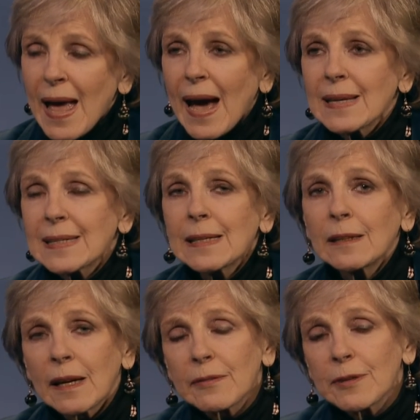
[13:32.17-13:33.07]
I see a
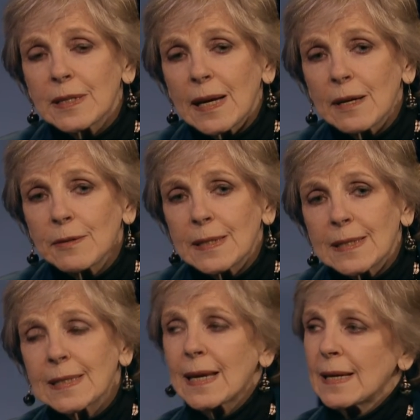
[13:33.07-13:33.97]
lot of retirees
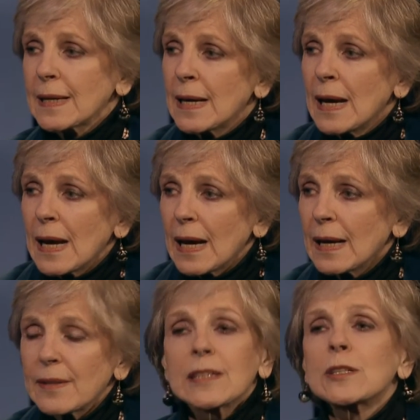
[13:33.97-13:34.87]
saying,
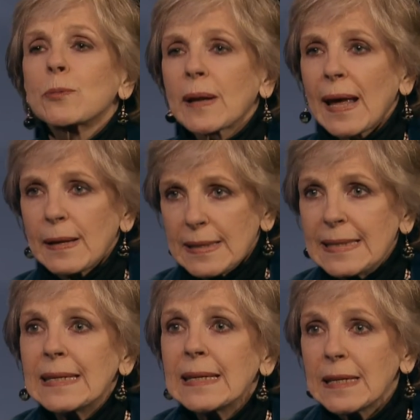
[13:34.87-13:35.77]
uh, this is what I
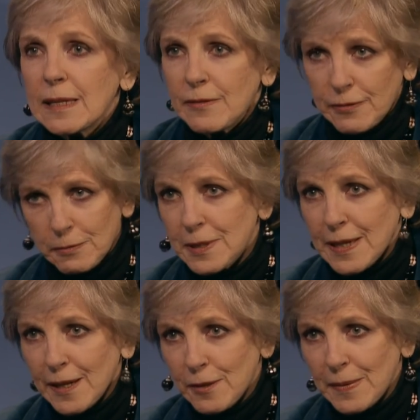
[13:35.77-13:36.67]
need for
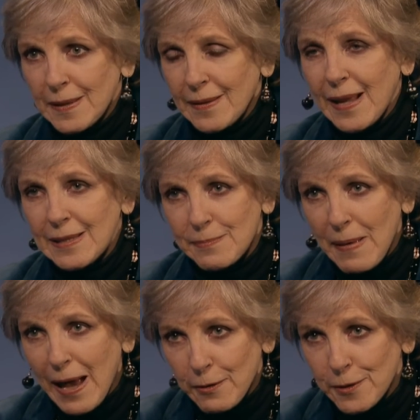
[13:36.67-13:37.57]
retirement, and that's
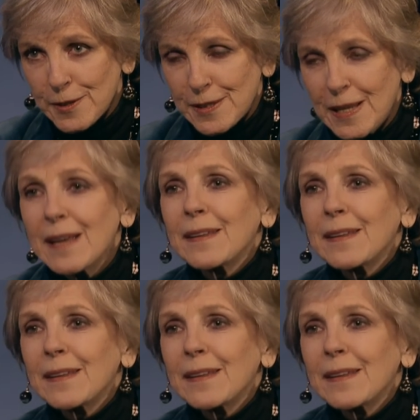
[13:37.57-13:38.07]
backwards.